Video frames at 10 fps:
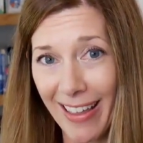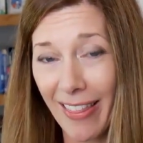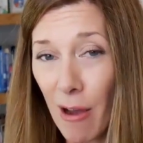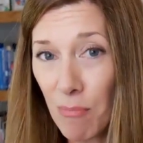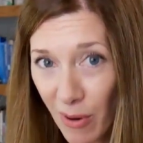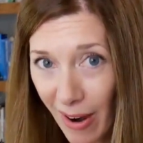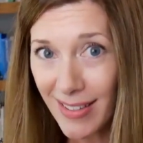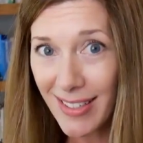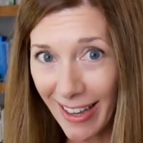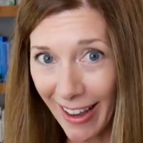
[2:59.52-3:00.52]
And that
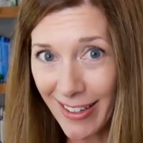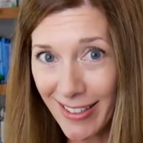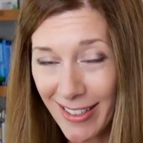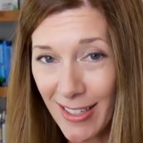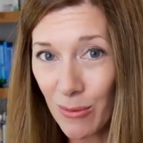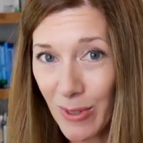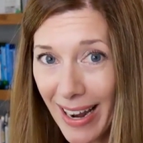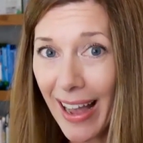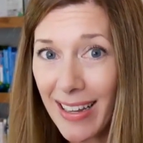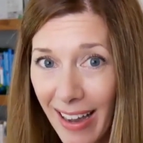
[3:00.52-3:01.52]
process is
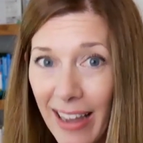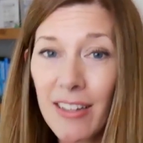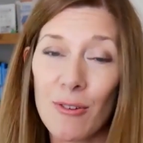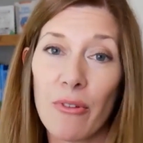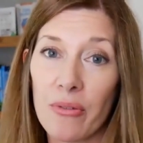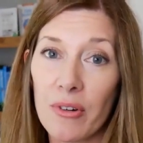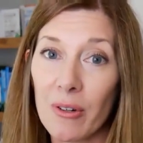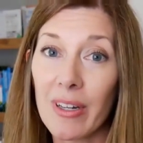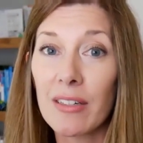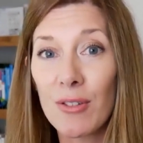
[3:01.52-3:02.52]
what I guide you
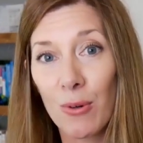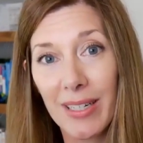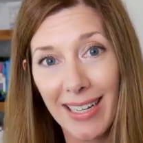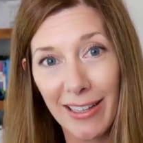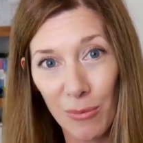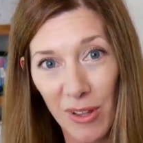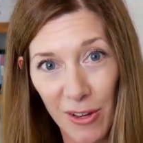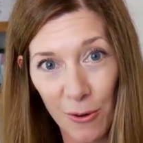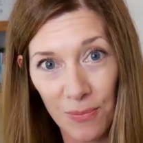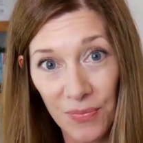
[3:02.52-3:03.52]
through in storytelling
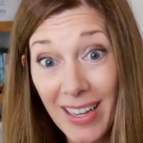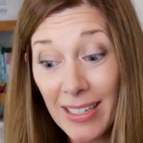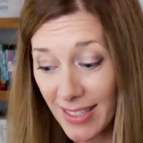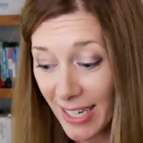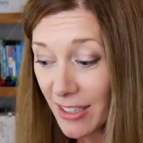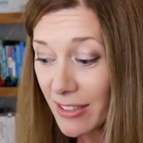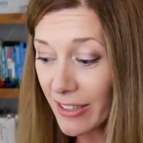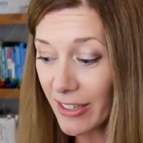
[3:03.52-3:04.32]
with you. Let's take a